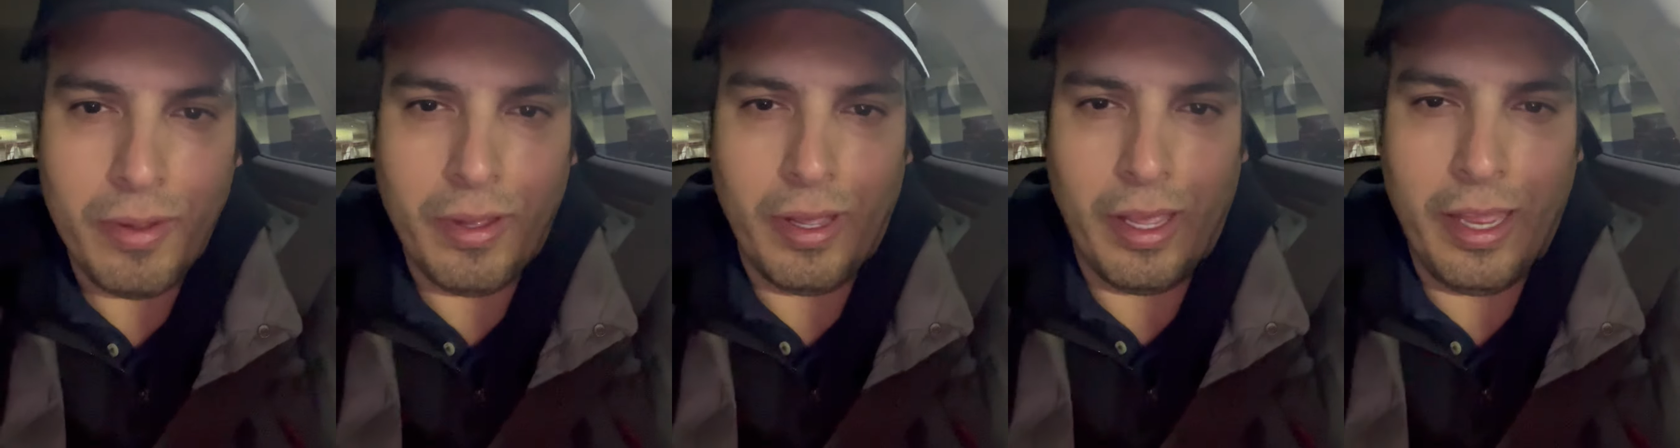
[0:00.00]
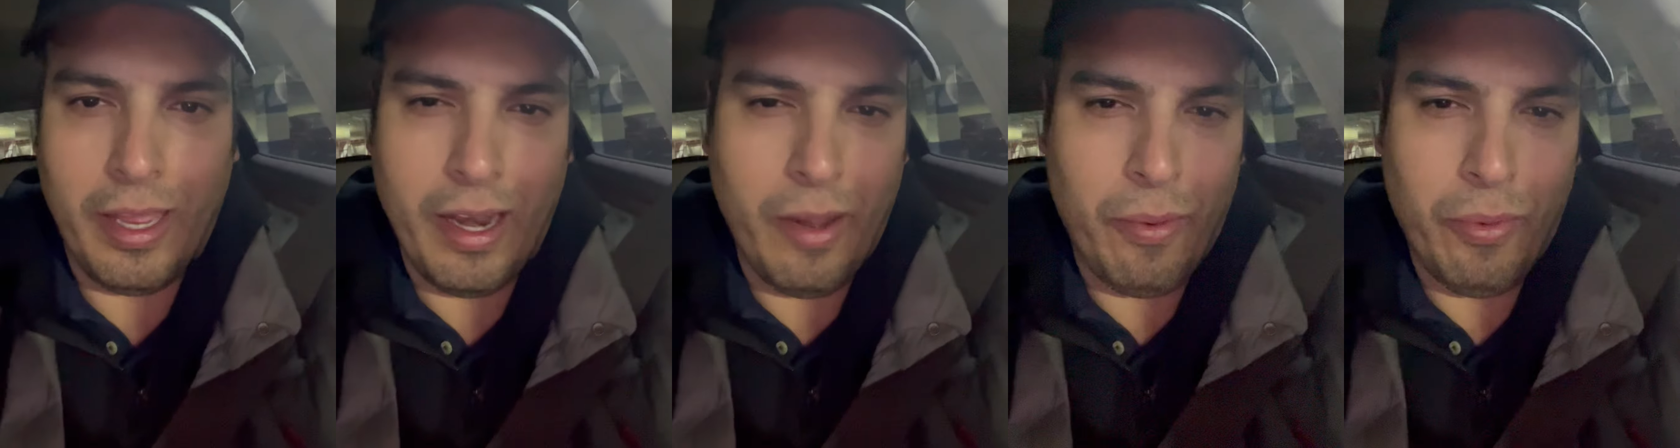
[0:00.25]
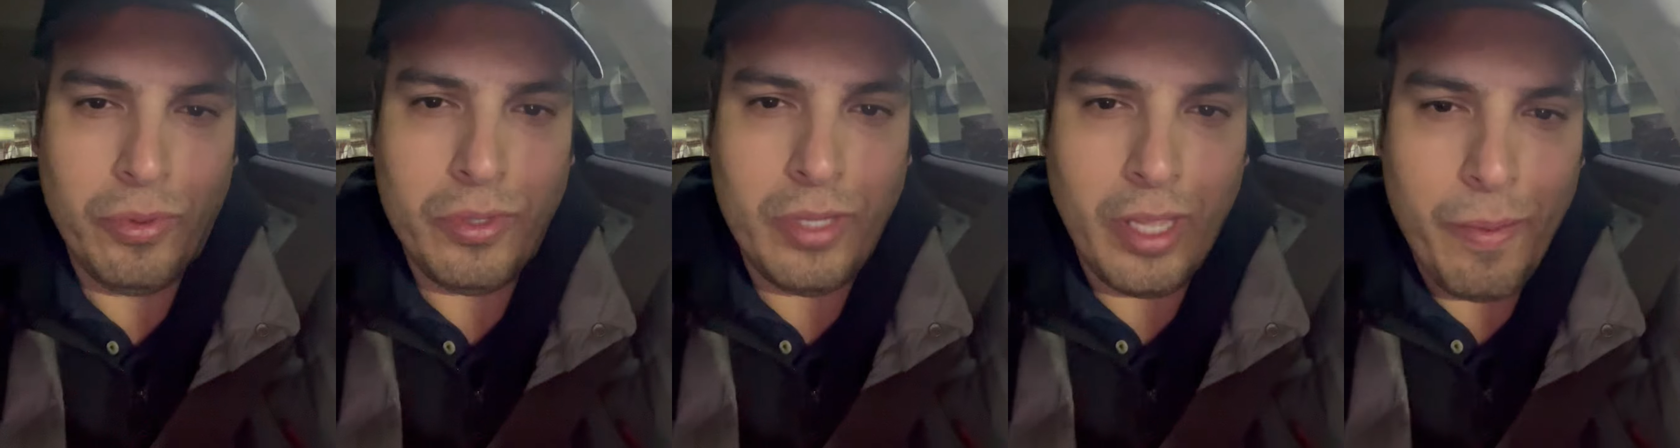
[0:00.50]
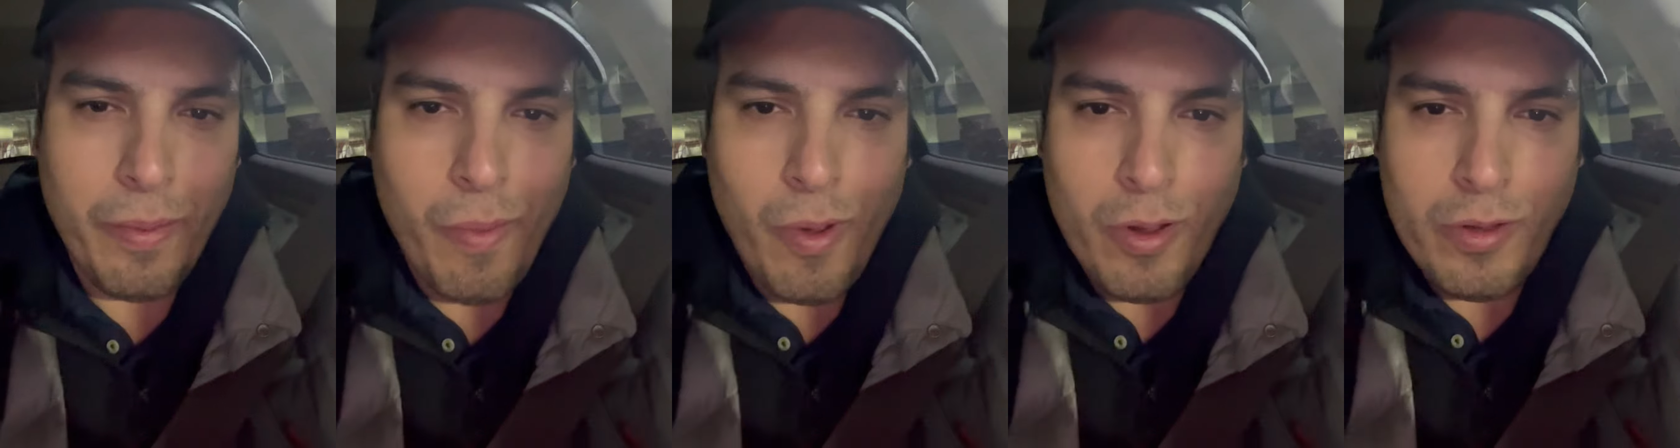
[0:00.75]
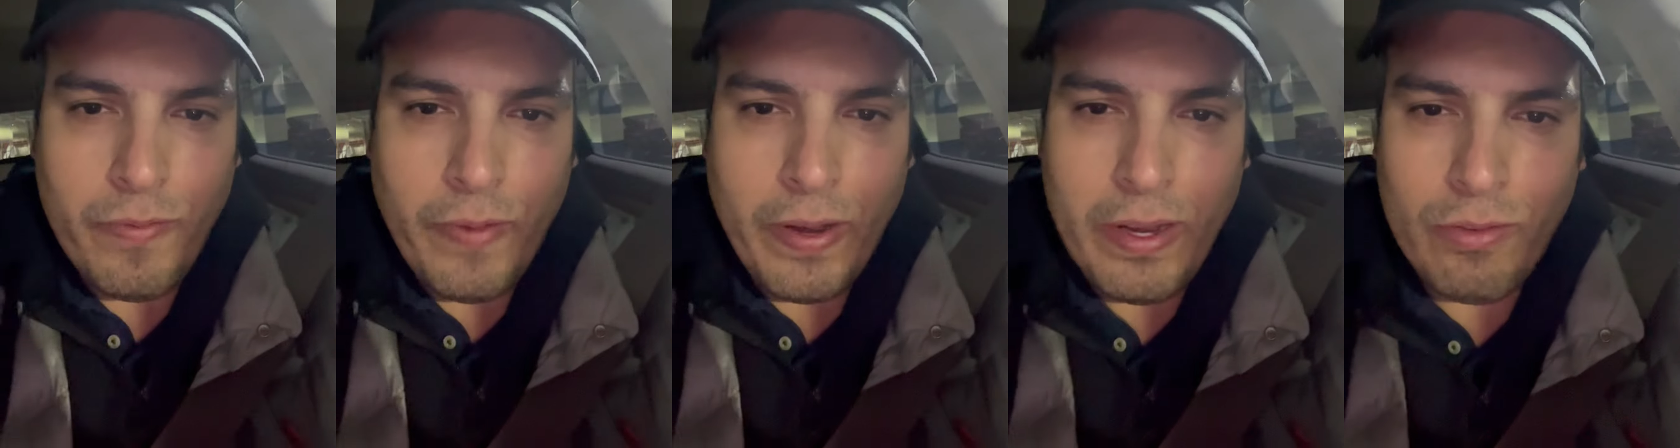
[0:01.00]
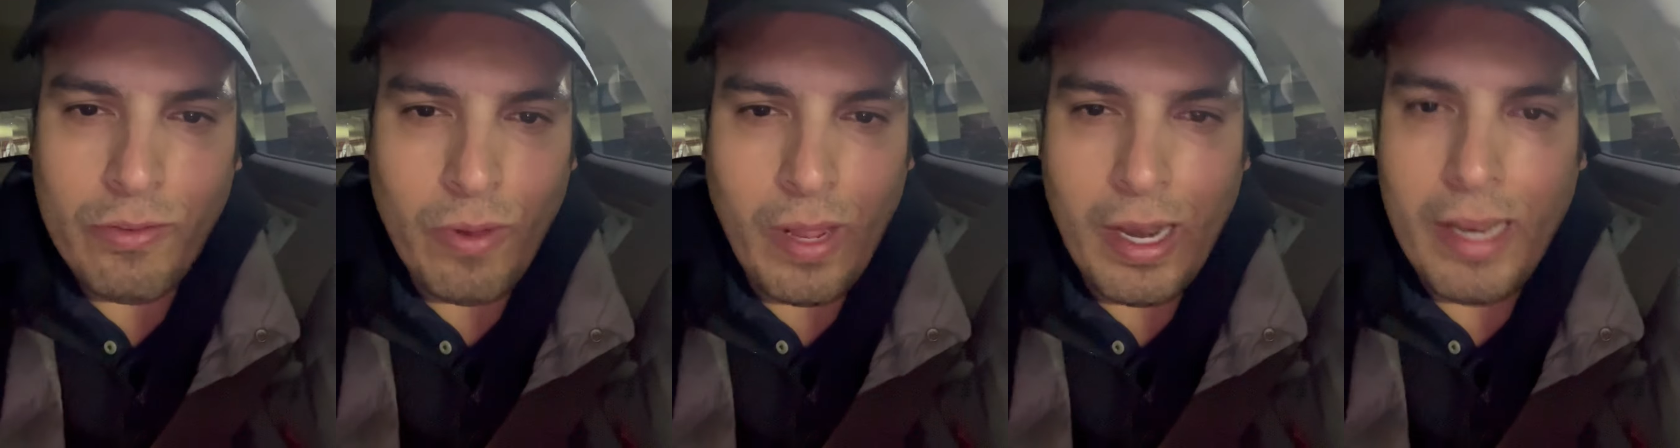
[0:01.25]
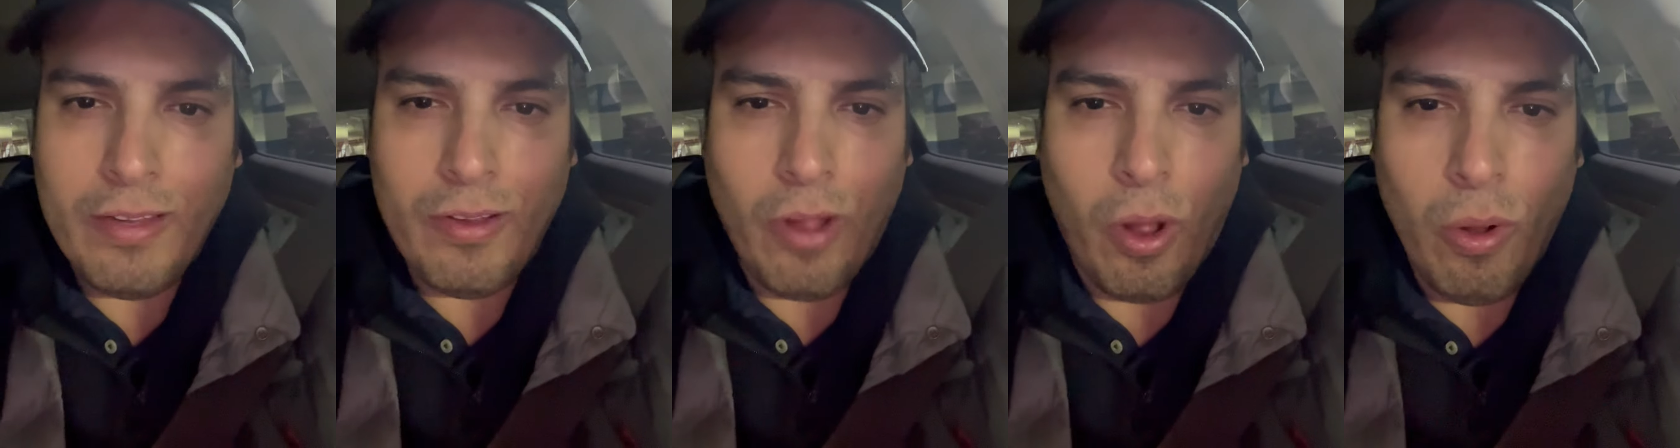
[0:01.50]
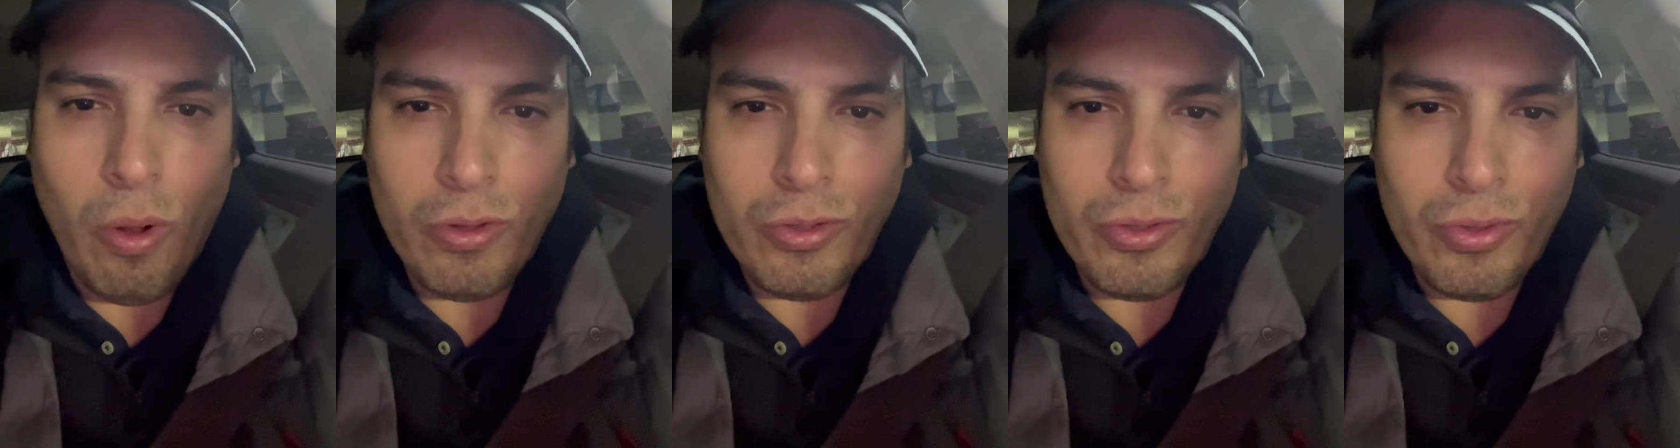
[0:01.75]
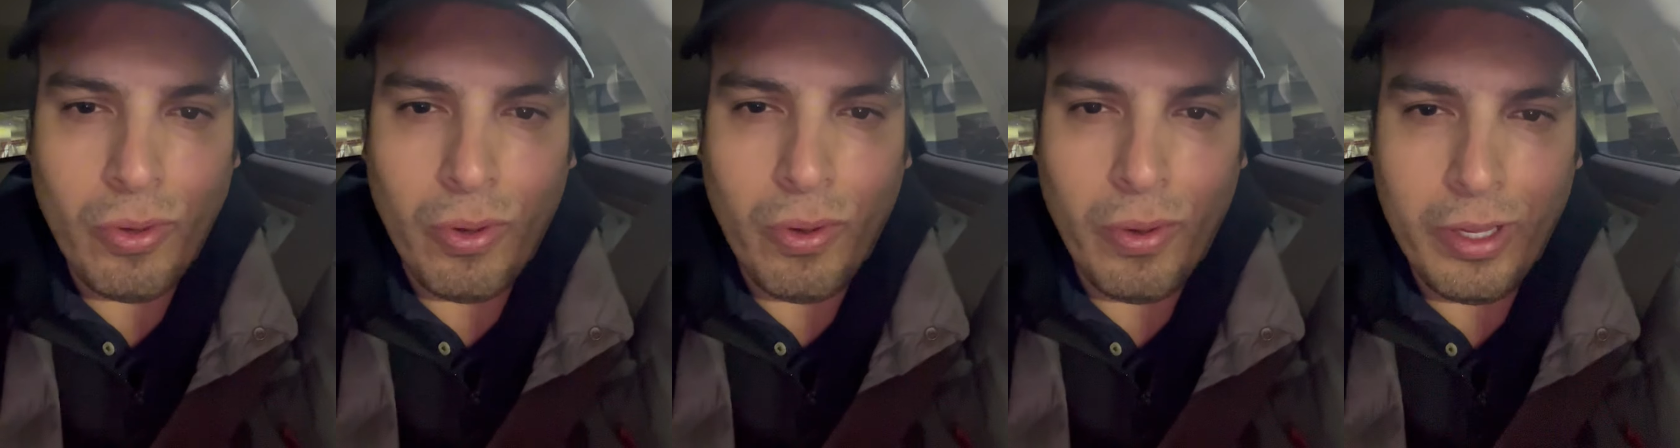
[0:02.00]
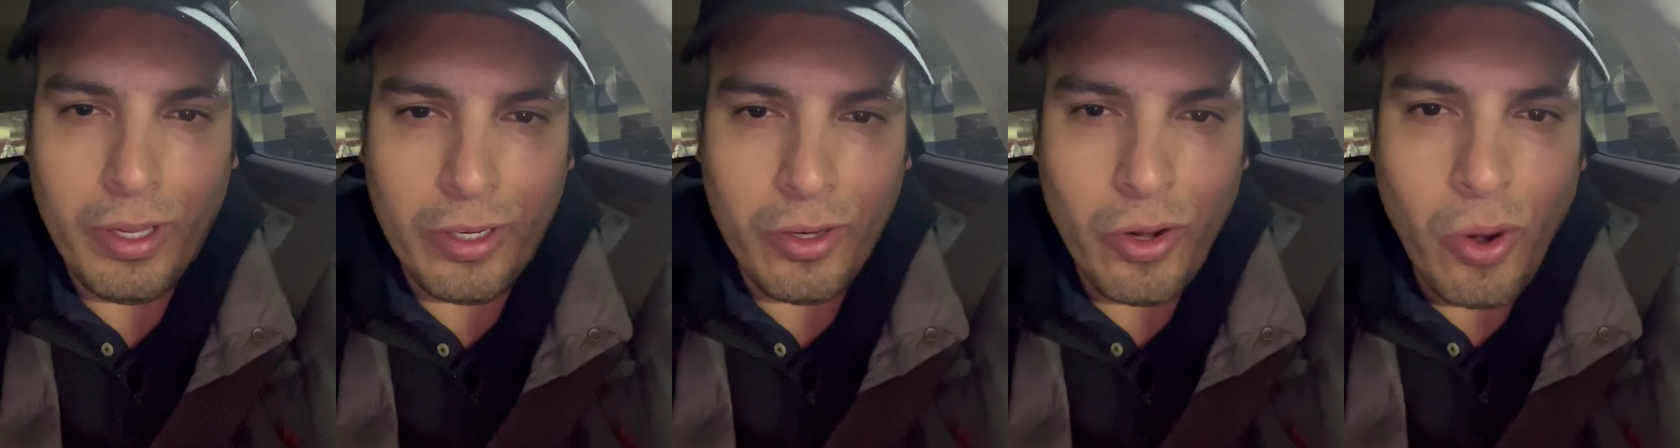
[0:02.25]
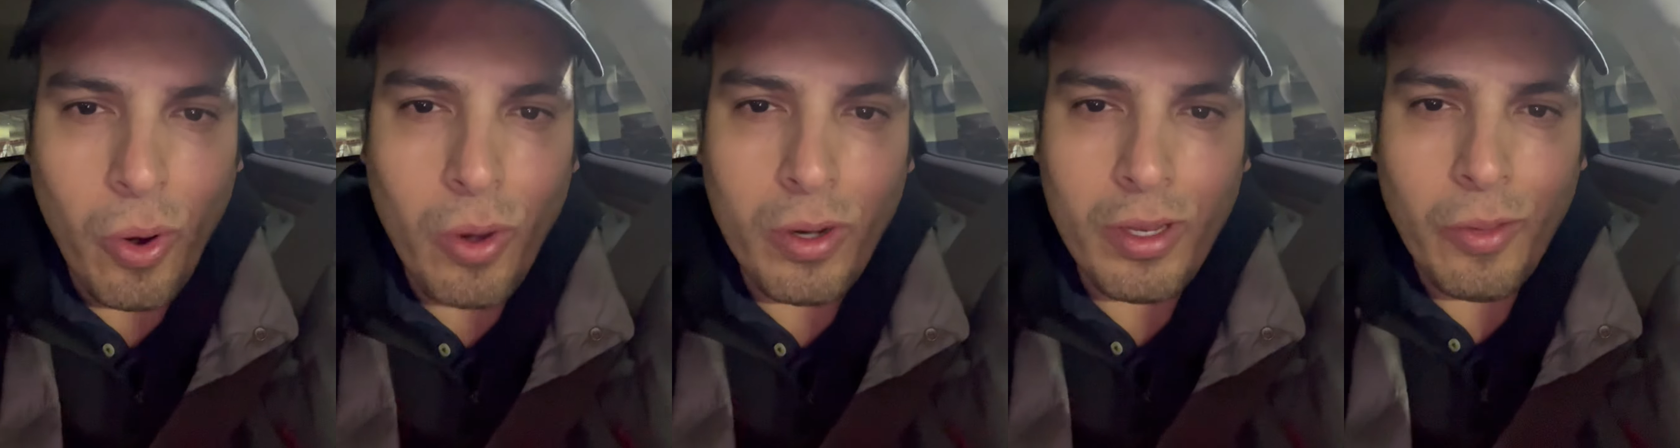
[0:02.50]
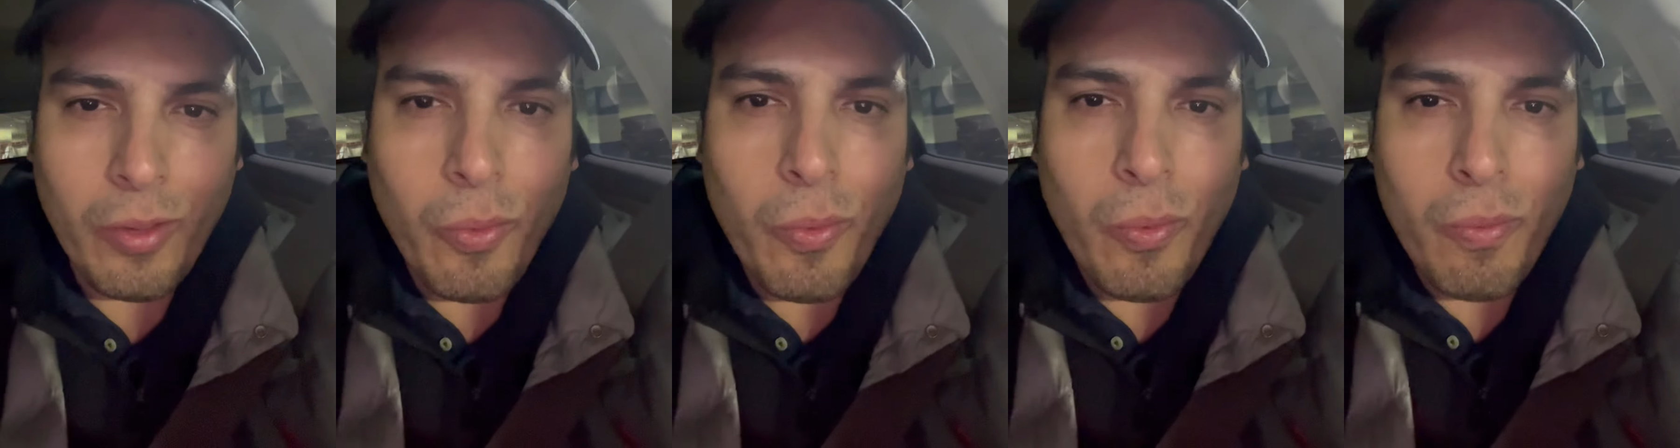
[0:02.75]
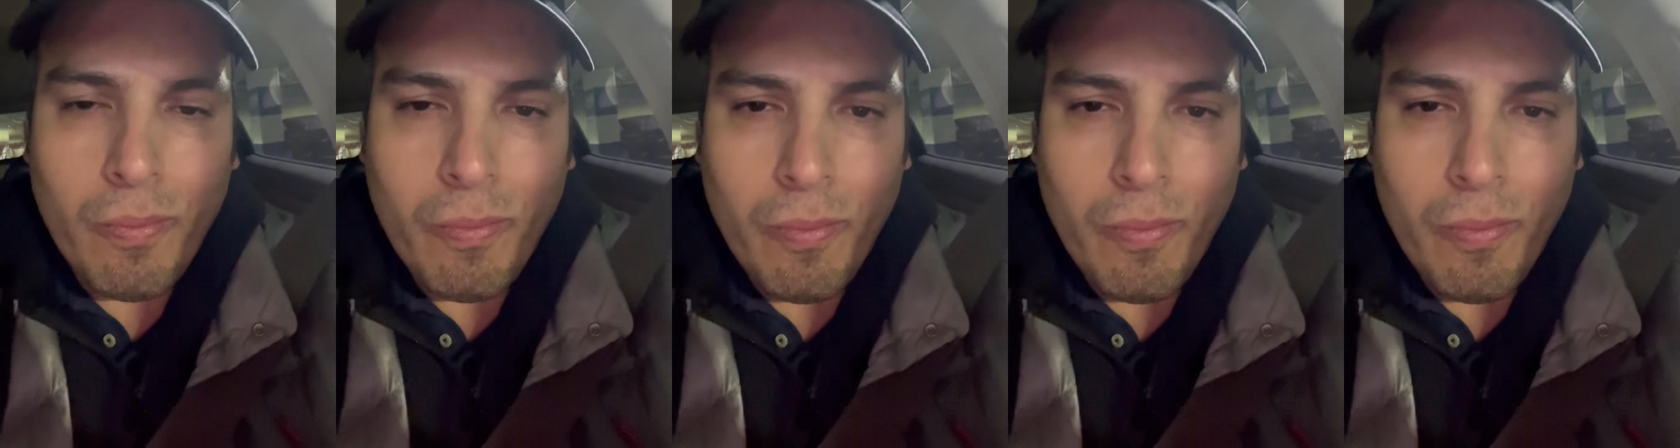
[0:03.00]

And I would say most Venezuelans also ignore the